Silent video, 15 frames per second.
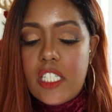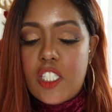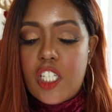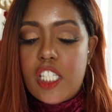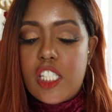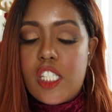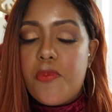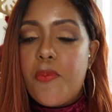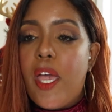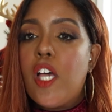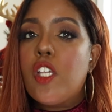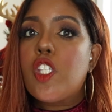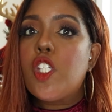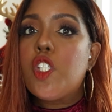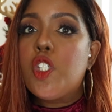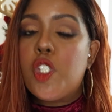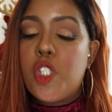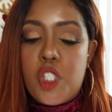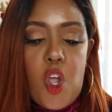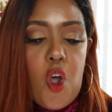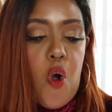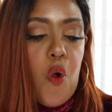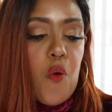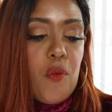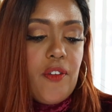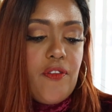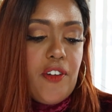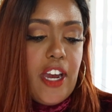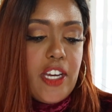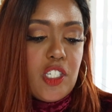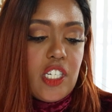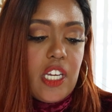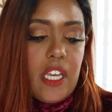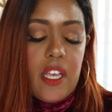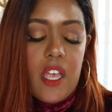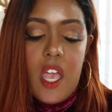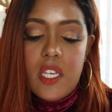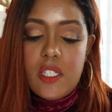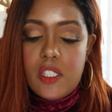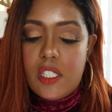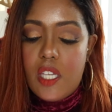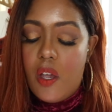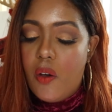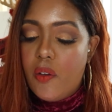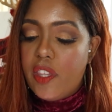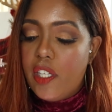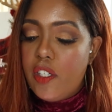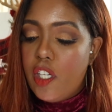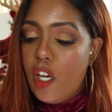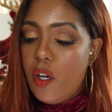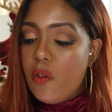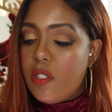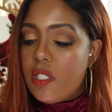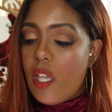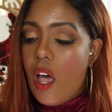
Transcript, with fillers: it just smells so refreshing. So the notes